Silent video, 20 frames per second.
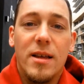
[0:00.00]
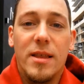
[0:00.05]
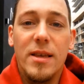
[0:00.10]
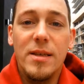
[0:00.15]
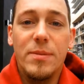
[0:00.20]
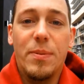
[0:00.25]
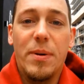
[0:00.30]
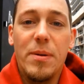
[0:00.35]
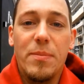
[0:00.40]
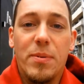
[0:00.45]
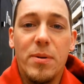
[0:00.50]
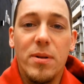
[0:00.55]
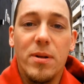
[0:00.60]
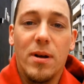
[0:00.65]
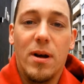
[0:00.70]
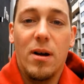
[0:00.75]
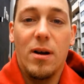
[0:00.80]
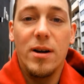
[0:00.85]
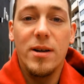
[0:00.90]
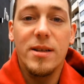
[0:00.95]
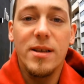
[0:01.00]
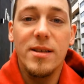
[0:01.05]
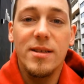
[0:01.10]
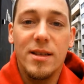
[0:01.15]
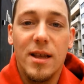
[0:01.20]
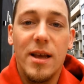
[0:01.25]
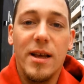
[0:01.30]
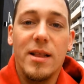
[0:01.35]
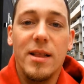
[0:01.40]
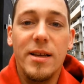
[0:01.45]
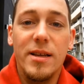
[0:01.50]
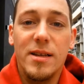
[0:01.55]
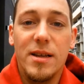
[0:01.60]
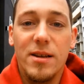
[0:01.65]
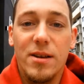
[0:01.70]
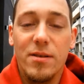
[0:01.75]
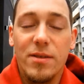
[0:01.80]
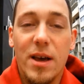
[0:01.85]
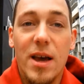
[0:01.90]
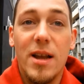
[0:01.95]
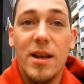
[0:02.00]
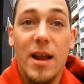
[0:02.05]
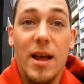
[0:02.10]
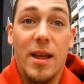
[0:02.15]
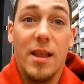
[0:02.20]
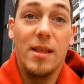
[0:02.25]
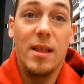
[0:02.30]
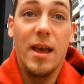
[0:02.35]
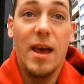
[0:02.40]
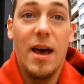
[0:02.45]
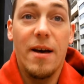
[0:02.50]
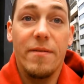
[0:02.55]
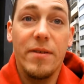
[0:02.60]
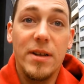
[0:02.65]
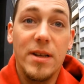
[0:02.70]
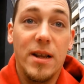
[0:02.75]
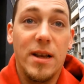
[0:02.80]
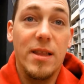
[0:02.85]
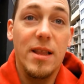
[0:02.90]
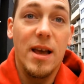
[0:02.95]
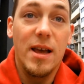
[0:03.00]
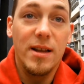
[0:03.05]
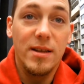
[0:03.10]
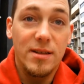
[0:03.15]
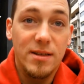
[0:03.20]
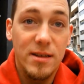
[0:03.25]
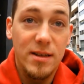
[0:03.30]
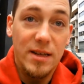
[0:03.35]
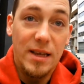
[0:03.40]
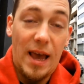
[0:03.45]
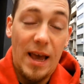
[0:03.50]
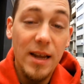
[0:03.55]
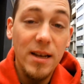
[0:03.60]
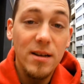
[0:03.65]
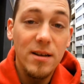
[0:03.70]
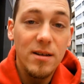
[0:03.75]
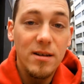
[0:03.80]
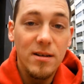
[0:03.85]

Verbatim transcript: these people aren't as likely to do that and they haven't done that yet.